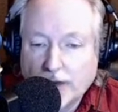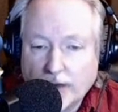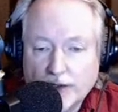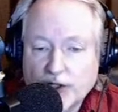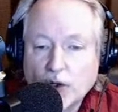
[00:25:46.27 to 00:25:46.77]

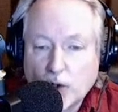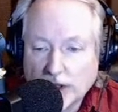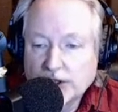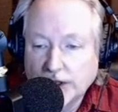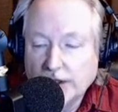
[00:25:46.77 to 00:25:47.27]
there's no
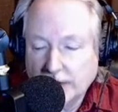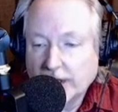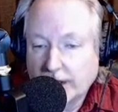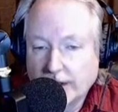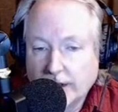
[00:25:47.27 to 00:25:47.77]
question
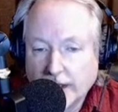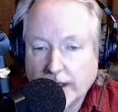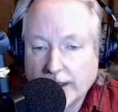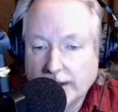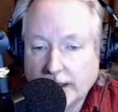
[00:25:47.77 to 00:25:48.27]
that
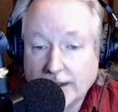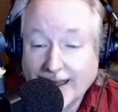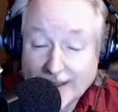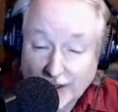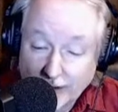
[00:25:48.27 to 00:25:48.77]
and
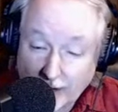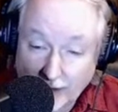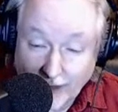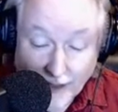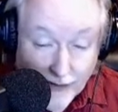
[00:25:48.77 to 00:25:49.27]
actually a lot of